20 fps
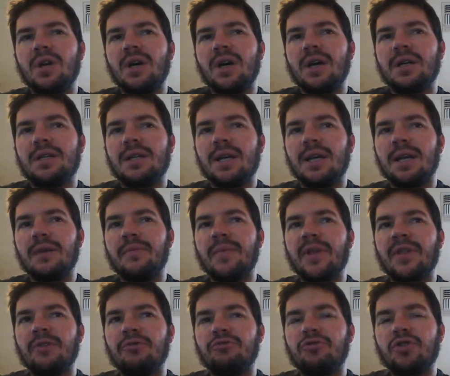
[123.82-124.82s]
I take
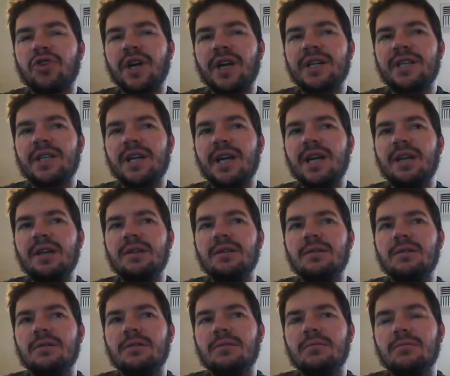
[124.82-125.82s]
methotrexate,
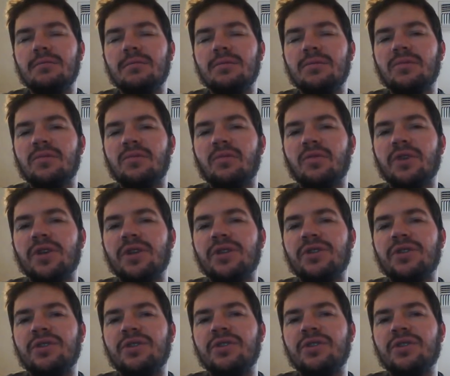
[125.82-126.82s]

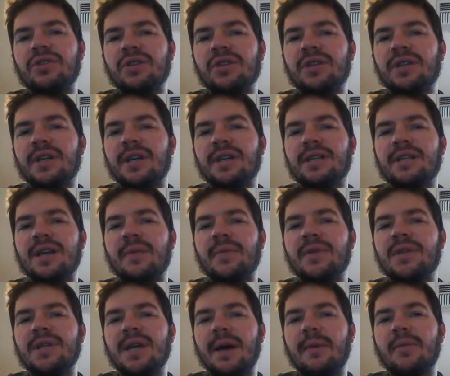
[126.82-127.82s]
which is an
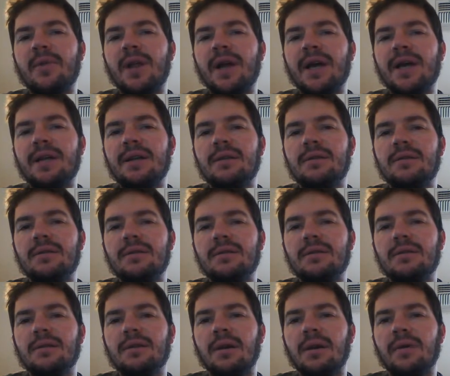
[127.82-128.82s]
anti-metabolite.
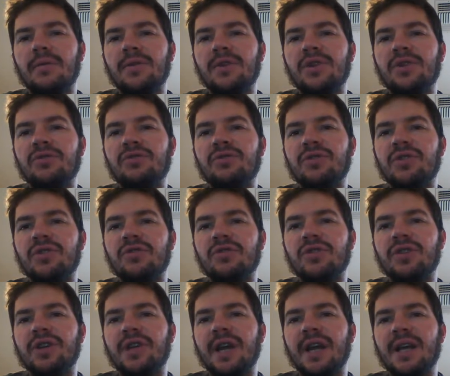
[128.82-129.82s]
Um, it's used to
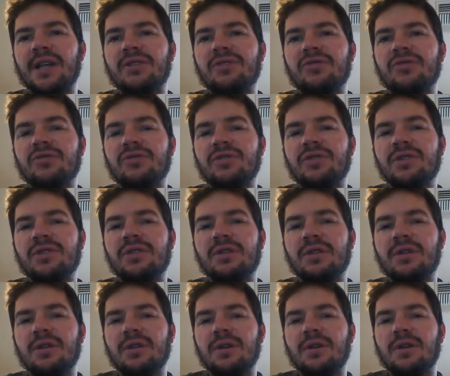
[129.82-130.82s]
treat cancers,
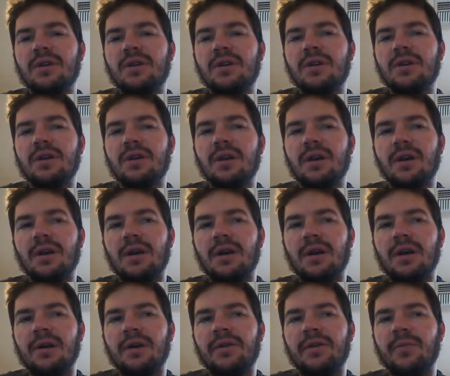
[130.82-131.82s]

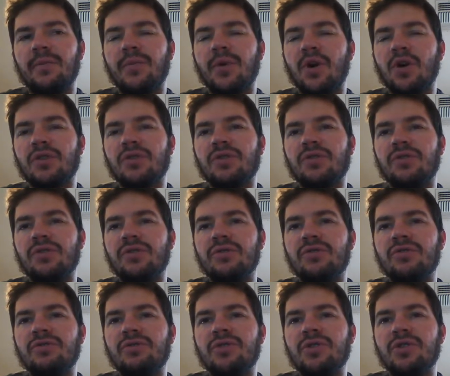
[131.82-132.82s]
uh, also
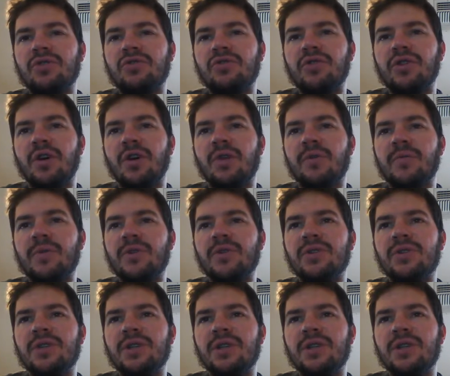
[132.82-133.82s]
used to treat autoimmune
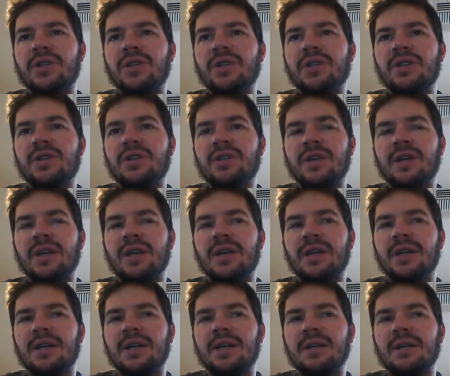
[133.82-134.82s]
diseases
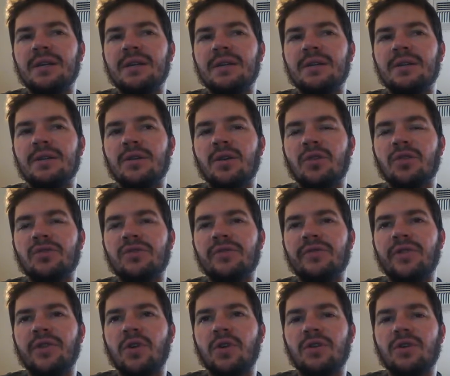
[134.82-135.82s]
and
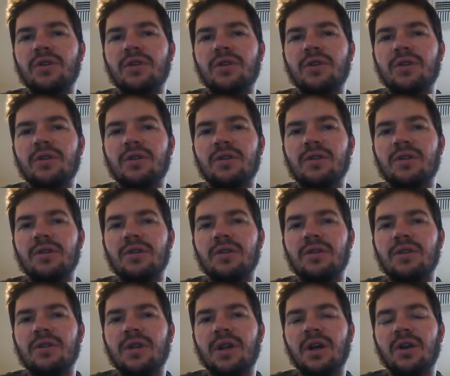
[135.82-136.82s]
ulcerative,
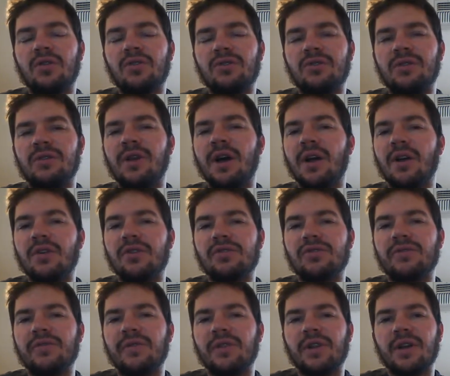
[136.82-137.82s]
uh, not all, not
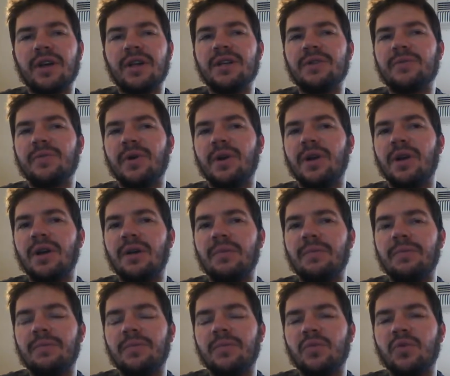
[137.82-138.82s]
ulcerative colitis, but
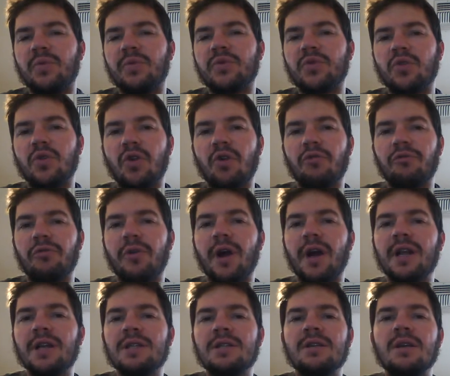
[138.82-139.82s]
um, rheumatoid
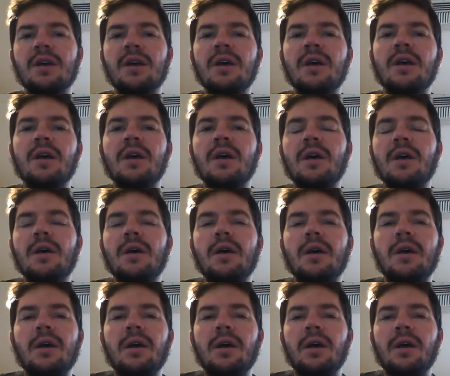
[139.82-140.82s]
arthritis.
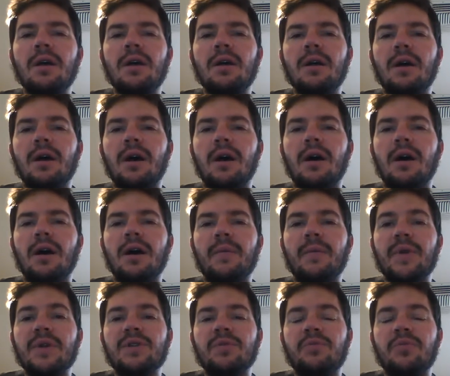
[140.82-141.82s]
Um,
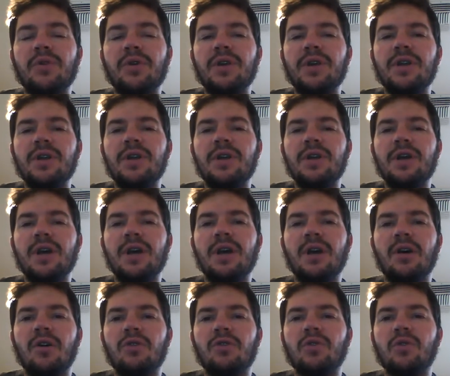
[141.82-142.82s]
that's a pretty
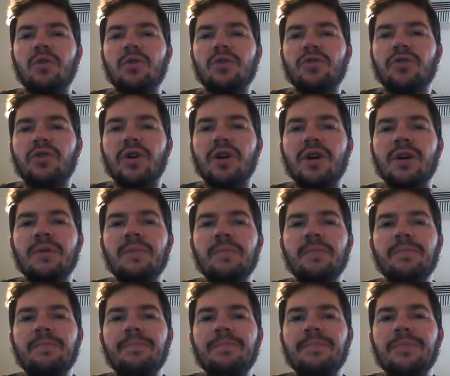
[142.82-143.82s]
hardcore drug
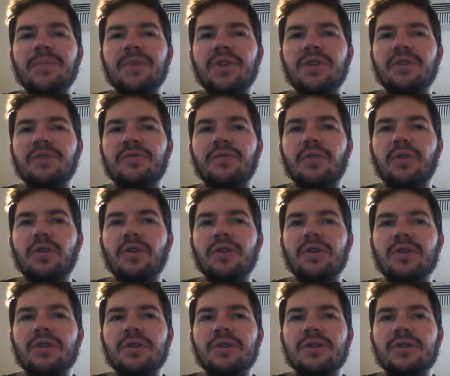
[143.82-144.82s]
as far
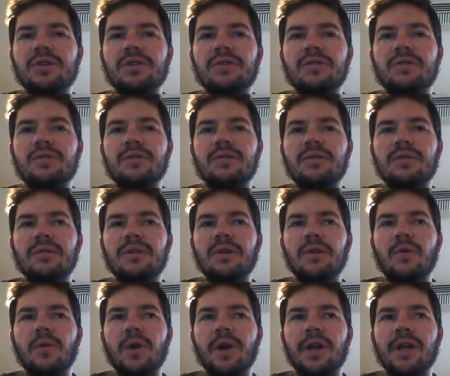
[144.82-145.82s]
as
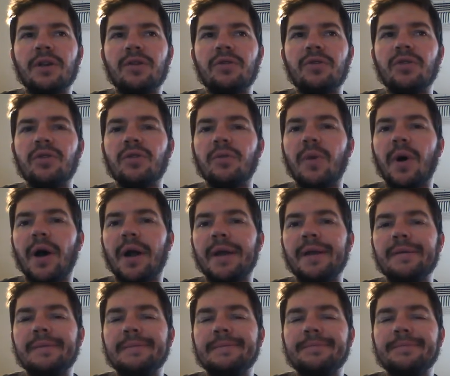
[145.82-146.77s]
what it can do to your body.